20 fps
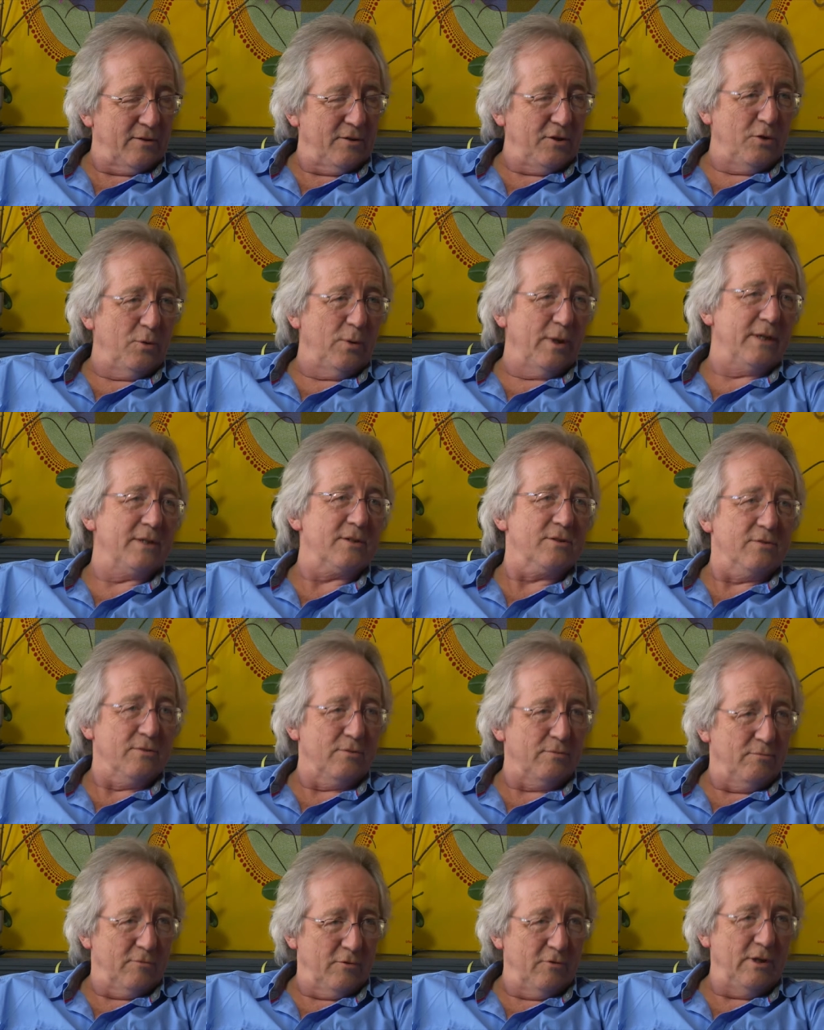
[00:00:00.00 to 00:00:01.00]
the US who
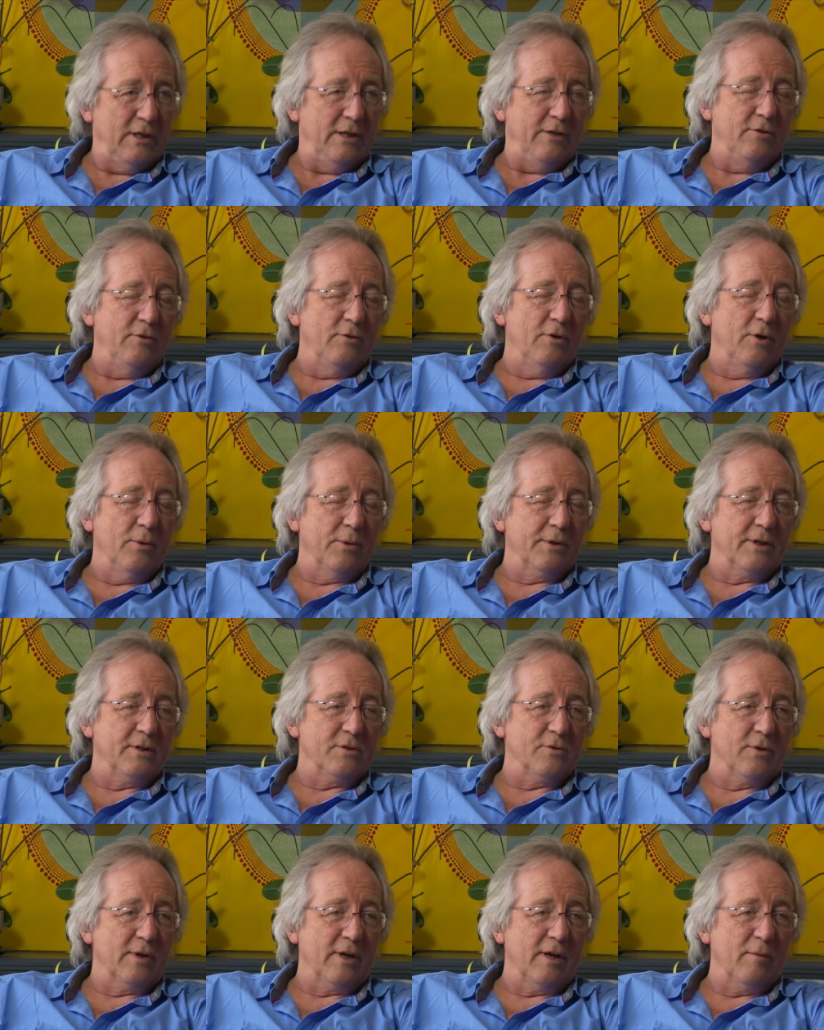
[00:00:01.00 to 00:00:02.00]
really do know what they're
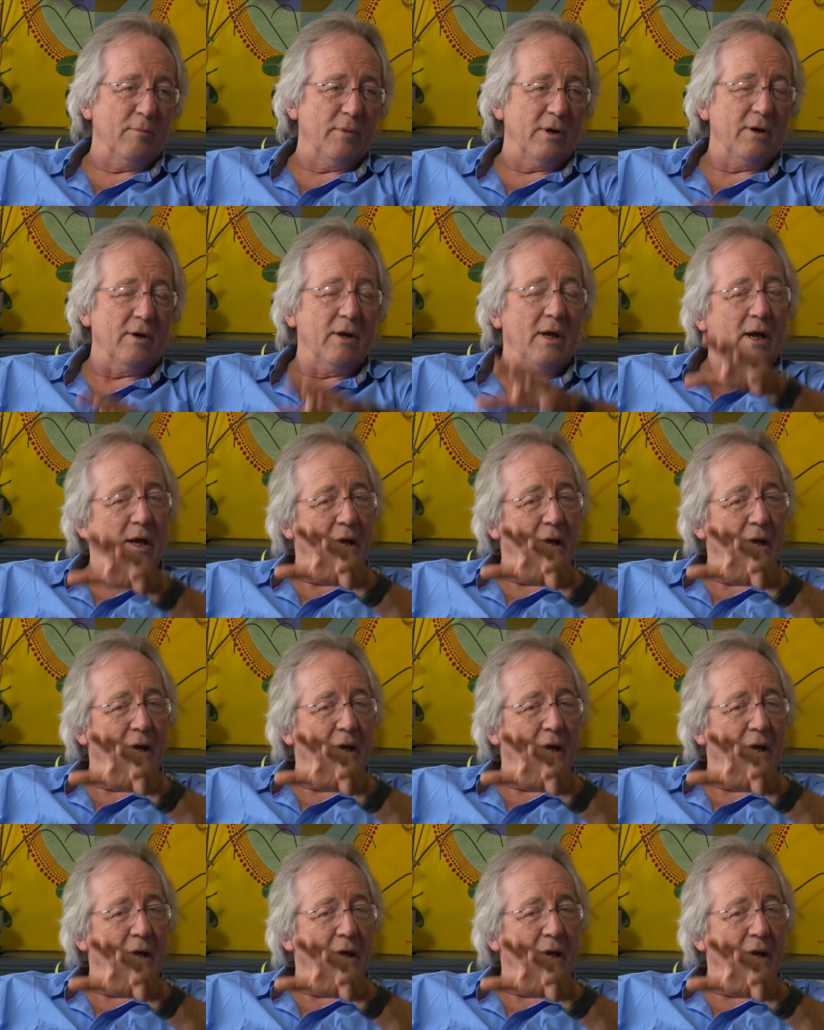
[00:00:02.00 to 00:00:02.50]
talking about.